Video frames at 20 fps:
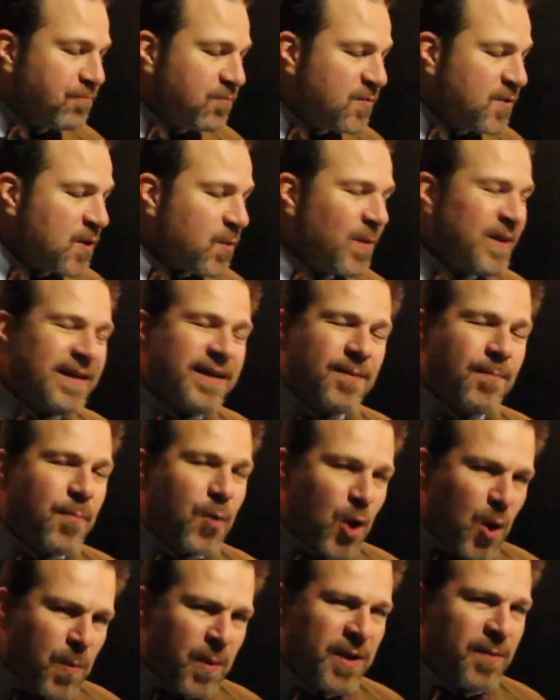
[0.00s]
So we had a
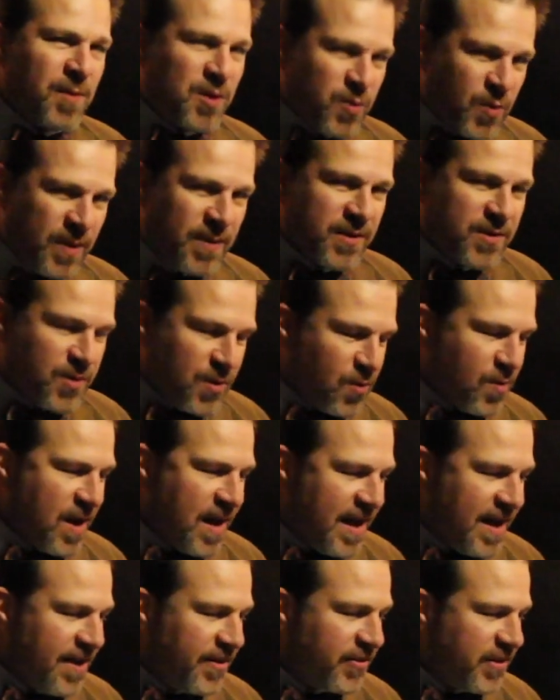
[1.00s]
bourbon in between the two
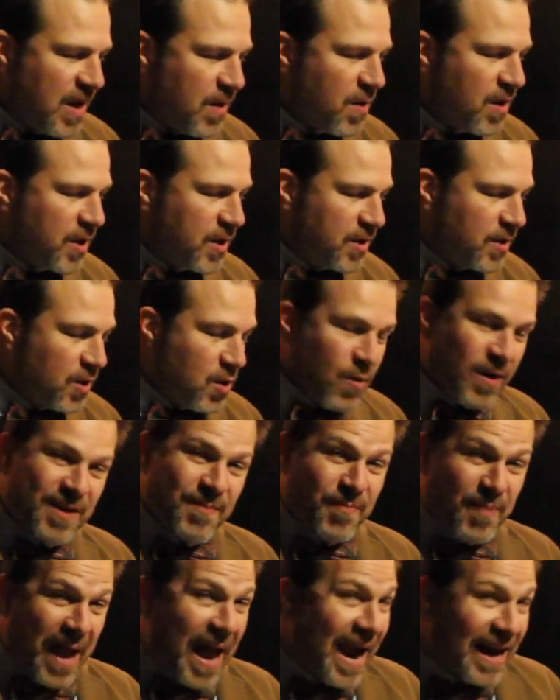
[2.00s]
ryes. Now we're going
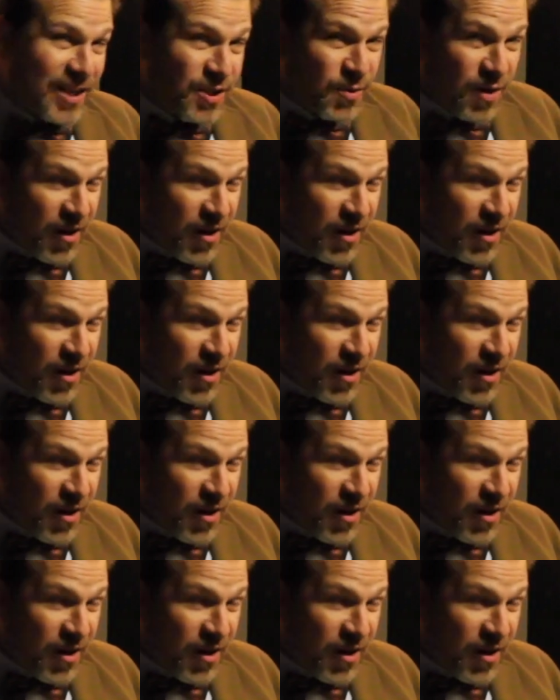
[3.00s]
back to